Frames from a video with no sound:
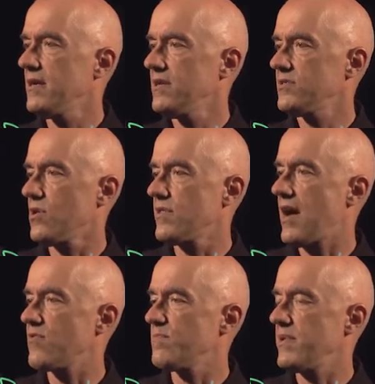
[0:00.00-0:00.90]
So
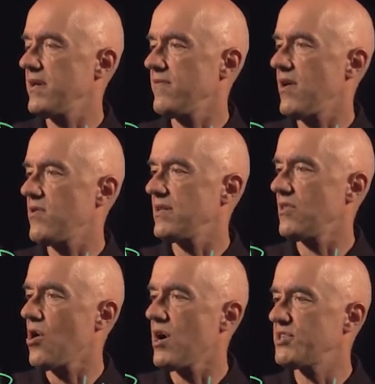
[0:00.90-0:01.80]
that would be a very
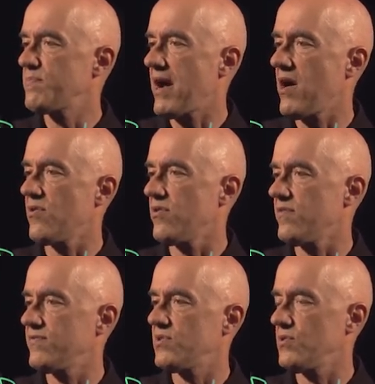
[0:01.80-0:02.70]
large power
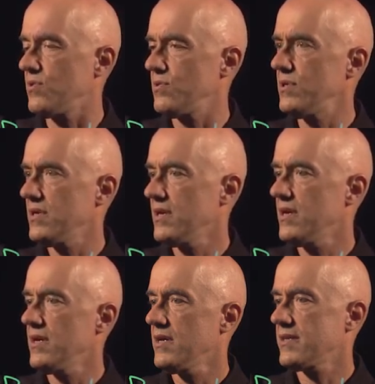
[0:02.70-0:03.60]
of 2
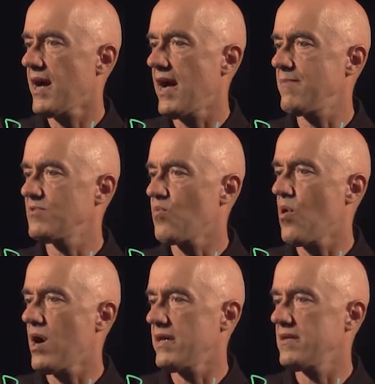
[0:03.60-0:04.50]
times
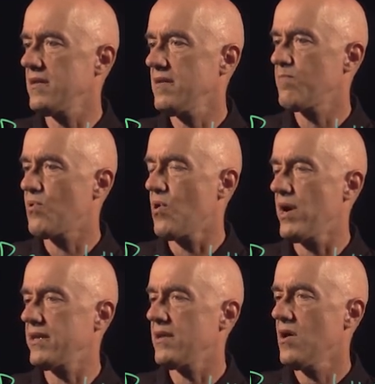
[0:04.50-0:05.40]
1
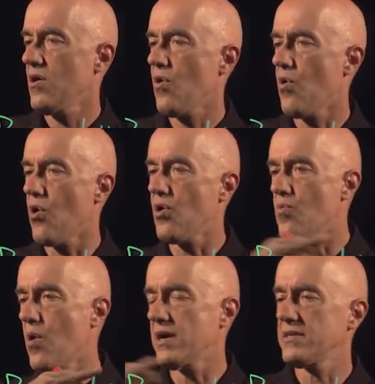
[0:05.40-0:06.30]
point all
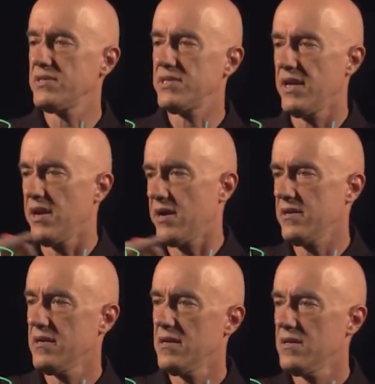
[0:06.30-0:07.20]
1s here.
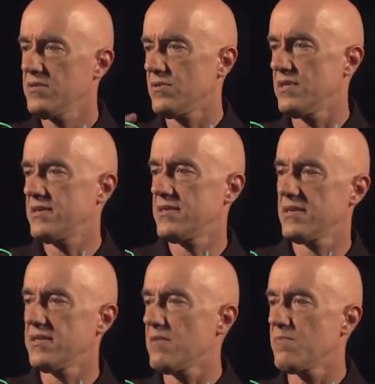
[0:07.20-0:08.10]
So this is a
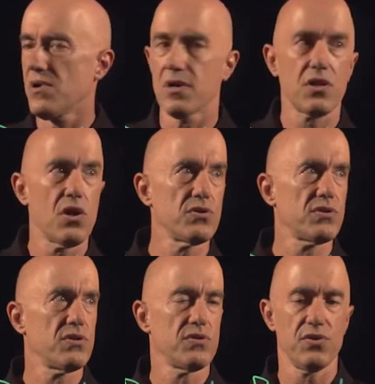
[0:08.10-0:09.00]
number close
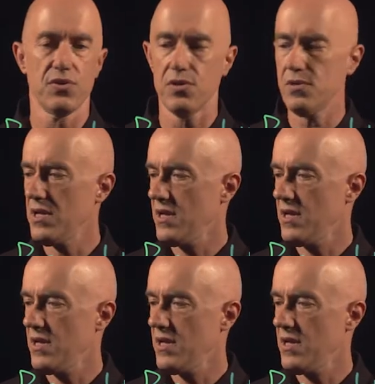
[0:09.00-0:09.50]
to 2.